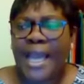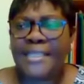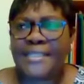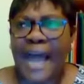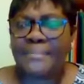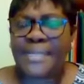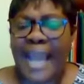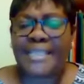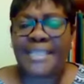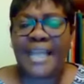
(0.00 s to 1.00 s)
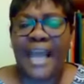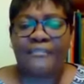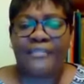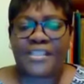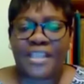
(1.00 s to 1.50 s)
In Psalms
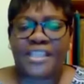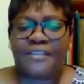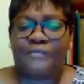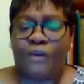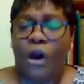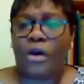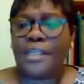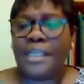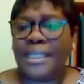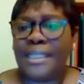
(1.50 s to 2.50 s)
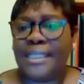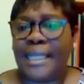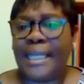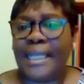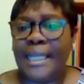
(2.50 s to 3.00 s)
89, verse 34,
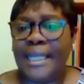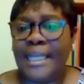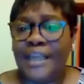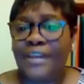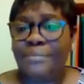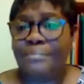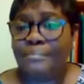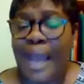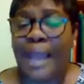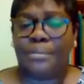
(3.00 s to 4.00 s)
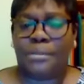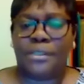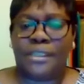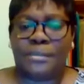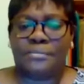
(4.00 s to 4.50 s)
the Living
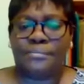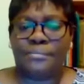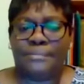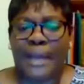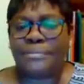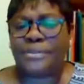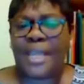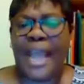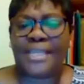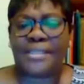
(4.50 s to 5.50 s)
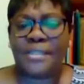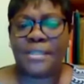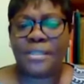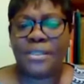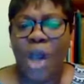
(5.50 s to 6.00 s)
Bible, the Bible says,
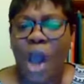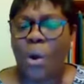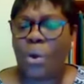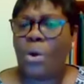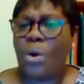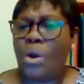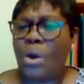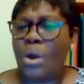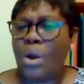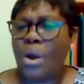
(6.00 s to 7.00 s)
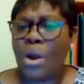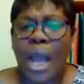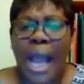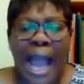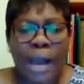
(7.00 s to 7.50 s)
"No,
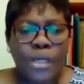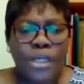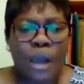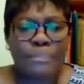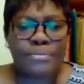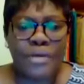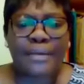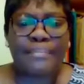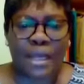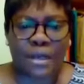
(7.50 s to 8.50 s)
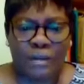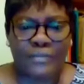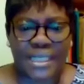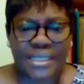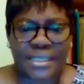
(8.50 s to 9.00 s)
I will not break my
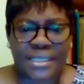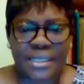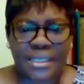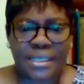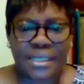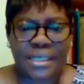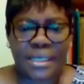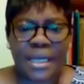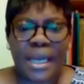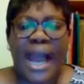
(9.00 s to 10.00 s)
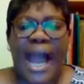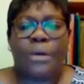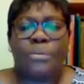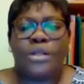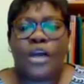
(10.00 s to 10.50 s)
covenant.
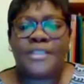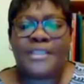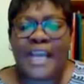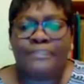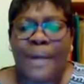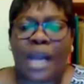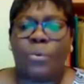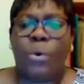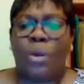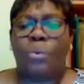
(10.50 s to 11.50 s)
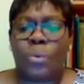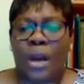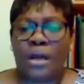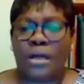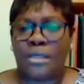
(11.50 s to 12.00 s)
I will not take back one
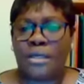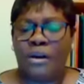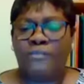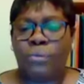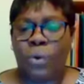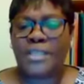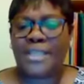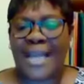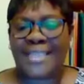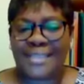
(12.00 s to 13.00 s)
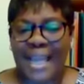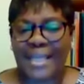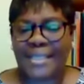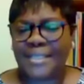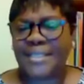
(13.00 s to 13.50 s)
word of what I
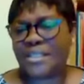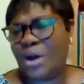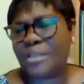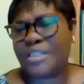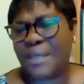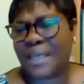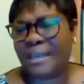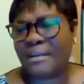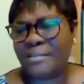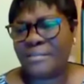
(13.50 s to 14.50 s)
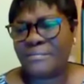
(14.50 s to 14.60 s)
said." This is God speaking.